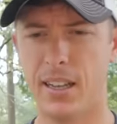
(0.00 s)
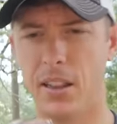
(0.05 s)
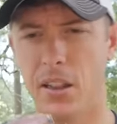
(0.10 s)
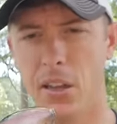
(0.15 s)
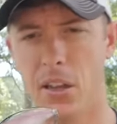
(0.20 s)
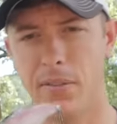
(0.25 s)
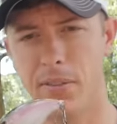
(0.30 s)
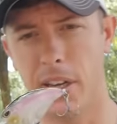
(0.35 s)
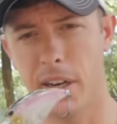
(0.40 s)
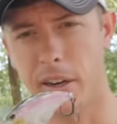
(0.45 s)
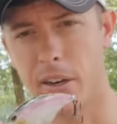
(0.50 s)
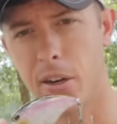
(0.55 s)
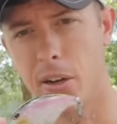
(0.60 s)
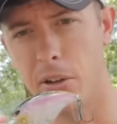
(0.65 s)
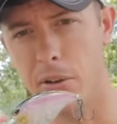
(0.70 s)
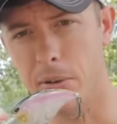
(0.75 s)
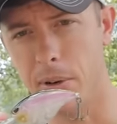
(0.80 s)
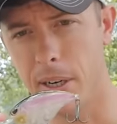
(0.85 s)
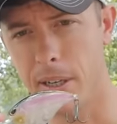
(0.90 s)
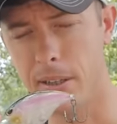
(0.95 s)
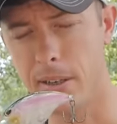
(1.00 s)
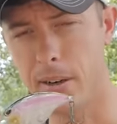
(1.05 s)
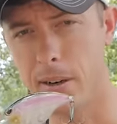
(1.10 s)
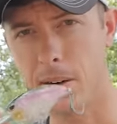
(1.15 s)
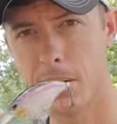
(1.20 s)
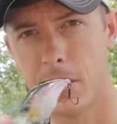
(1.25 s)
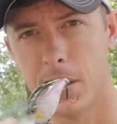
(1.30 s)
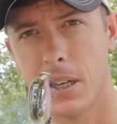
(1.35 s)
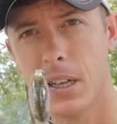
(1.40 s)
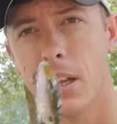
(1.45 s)
love that color right
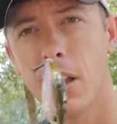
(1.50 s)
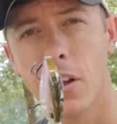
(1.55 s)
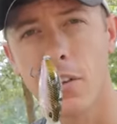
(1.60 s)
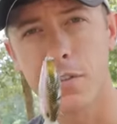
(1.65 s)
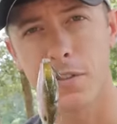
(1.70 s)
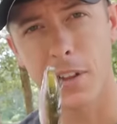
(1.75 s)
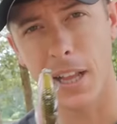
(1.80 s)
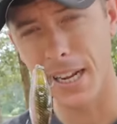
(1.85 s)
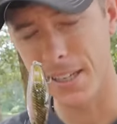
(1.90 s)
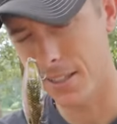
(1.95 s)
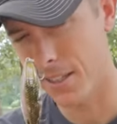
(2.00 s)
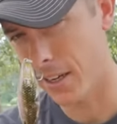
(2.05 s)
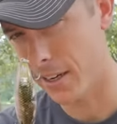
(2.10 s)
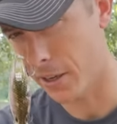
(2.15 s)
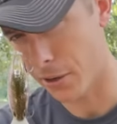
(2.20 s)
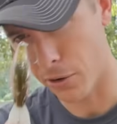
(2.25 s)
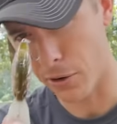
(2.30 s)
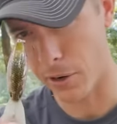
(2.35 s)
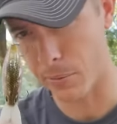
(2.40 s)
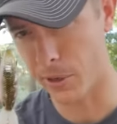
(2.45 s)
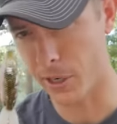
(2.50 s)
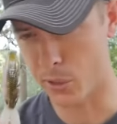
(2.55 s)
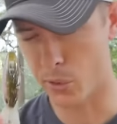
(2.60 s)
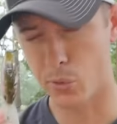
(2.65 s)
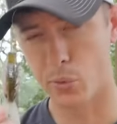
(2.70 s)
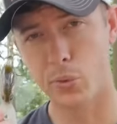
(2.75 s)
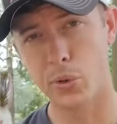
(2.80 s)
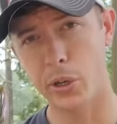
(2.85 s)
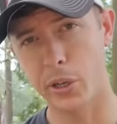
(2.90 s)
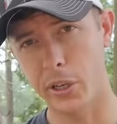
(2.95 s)
there. A flat-sided
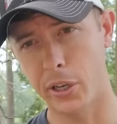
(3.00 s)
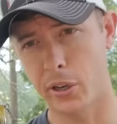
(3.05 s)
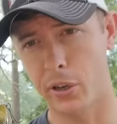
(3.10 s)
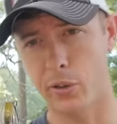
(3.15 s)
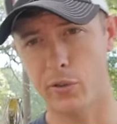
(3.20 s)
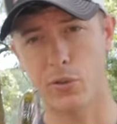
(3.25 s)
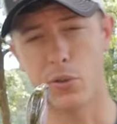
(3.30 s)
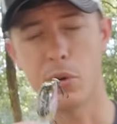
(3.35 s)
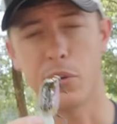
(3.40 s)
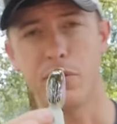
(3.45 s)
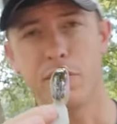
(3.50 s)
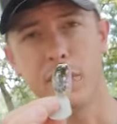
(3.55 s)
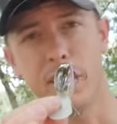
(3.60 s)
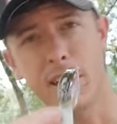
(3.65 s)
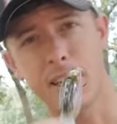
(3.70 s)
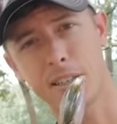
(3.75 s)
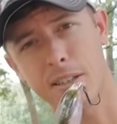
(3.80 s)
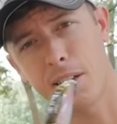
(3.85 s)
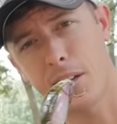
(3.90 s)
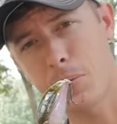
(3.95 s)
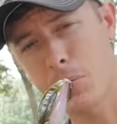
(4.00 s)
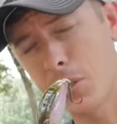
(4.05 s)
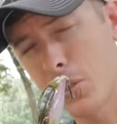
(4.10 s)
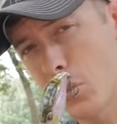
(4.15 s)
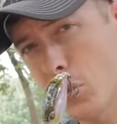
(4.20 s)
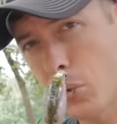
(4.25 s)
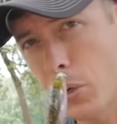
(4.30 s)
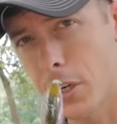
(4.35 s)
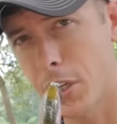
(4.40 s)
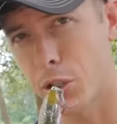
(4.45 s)
crankbait's really good for finesse-type
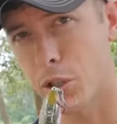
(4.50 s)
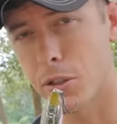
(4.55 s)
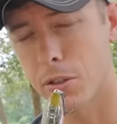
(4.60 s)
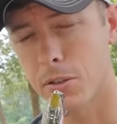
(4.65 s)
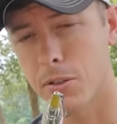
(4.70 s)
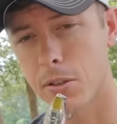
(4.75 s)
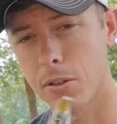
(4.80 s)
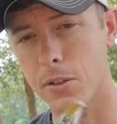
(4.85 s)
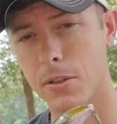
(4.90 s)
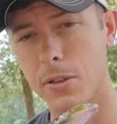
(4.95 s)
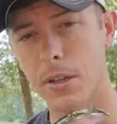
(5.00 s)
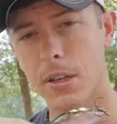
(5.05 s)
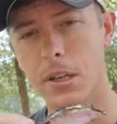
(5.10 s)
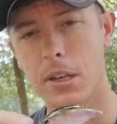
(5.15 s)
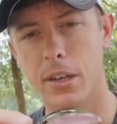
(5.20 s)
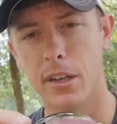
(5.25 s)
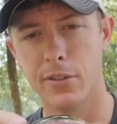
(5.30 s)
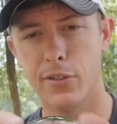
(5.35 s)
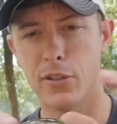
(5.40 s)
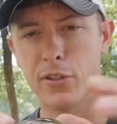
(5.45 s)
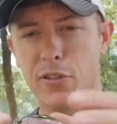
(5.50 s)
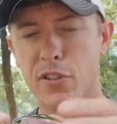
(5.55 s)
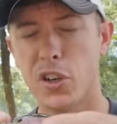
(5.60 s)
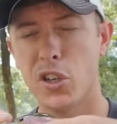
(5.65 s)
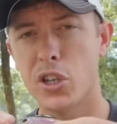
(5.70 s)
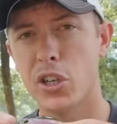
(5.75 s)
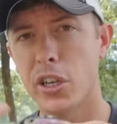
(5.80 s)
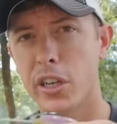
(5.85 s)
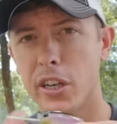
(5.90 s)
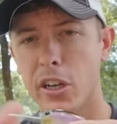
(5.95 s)
situations. If you're
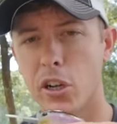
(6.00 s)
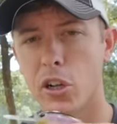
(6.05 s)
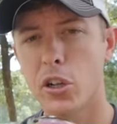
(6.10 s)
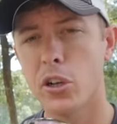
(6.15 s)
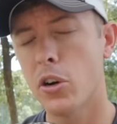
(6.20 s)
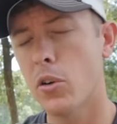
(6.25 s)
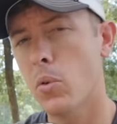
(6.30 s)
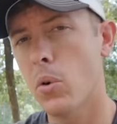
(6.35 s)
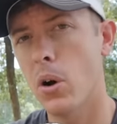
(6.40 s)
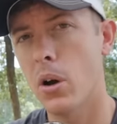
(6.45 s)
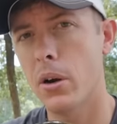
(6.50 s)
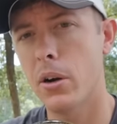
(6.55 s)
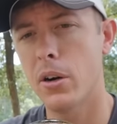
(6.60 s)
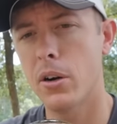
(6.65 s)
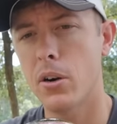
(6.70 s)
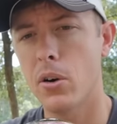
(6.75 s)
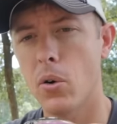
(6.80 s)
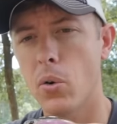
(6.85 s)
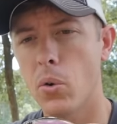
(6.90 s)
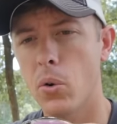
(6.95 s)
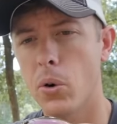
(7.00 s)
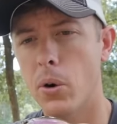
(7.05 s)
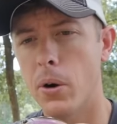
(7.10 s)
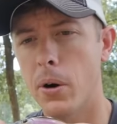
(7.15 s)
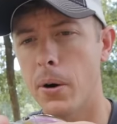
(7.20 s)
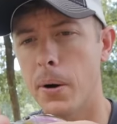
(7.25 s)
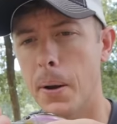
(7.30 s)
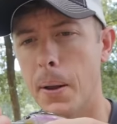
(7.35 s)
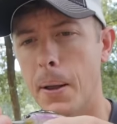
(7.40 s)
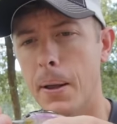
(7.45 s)
fishing clear water
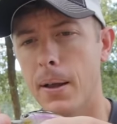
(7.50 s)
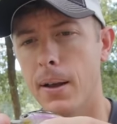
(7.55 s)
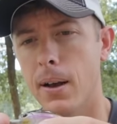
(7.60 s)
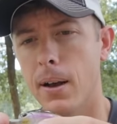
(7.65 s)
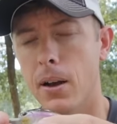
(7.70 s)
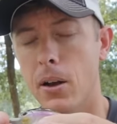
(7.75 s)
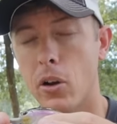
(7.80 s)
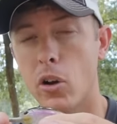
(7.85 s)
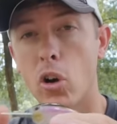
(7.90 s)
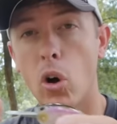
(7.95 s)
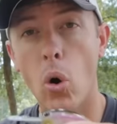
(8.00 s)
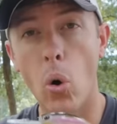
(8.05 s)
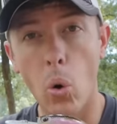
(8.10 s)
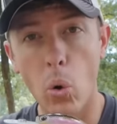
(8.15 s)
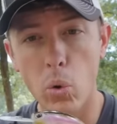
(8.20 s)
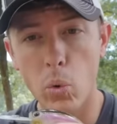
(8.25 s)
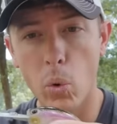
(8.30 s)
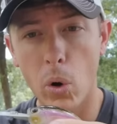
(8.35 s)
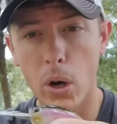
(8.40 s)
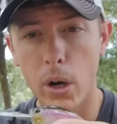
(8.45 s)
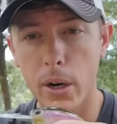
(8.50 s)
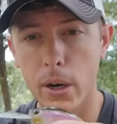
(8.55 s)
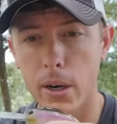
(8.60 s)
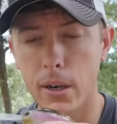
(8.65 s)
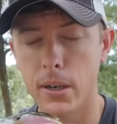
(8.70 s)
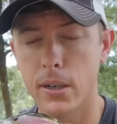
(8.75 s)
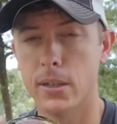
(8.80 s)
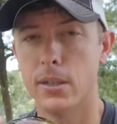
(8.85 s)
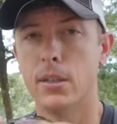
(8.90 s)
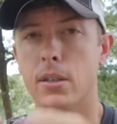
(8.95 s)
or cold
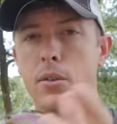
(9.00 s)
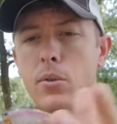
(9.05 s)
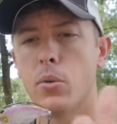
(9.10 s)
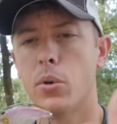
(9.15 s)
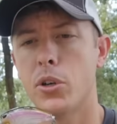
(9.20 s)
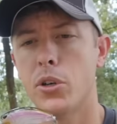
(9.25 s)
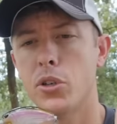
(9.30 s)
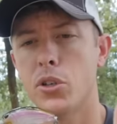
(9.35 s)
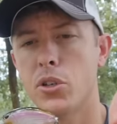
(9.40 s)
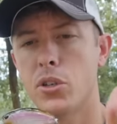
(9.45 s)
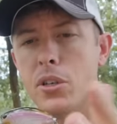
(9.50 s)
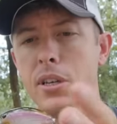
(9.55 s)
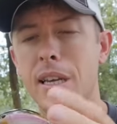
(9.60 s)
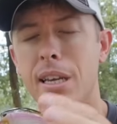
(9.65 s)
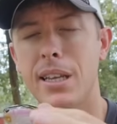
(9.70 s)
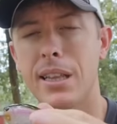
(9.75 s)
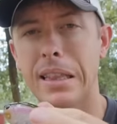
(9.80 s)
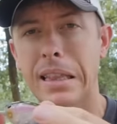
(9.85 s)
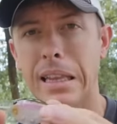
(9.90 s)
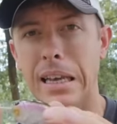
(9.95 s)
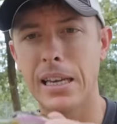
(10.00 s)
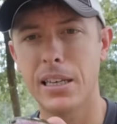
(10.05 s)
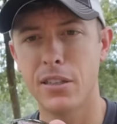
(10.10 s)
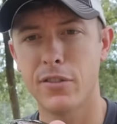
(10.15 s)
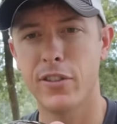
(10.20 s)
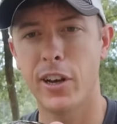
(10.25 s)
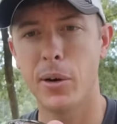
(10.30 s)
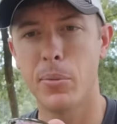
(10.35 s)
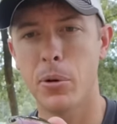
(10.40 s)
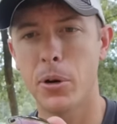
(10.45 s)
water where you just need less
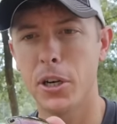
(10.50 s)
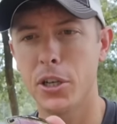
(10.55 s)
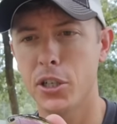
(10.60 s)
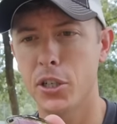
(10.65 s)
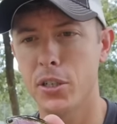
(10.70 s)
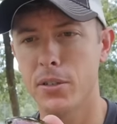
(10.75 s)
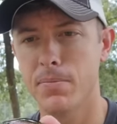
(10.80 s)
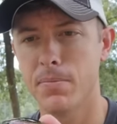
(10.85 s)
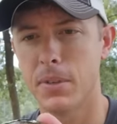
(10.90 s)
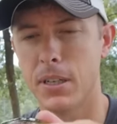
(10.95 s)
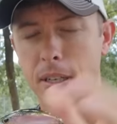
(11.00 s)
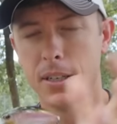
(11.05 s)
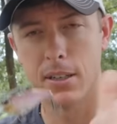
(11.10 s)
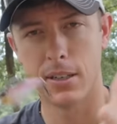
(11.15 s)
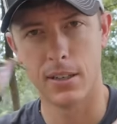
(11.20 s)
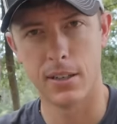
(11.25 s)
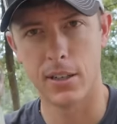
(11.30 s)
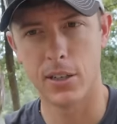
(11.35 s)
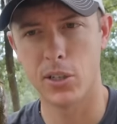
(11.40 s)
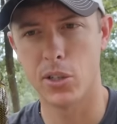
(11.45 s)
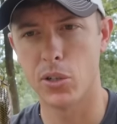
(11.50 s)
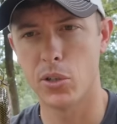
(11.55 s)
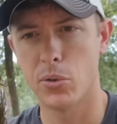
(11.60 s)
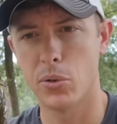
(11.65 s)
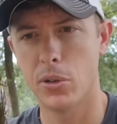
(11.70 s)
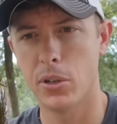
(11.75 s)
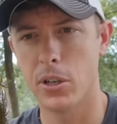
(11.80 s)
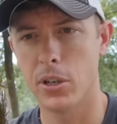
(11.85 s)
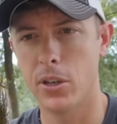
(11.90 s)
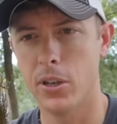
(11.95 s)
vibration, this is
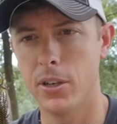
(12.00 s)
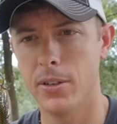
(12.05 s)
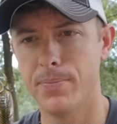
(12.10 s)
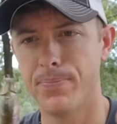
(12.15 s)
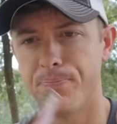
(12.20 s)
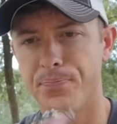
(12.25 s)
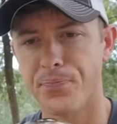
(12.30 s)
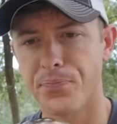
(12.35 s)
really good.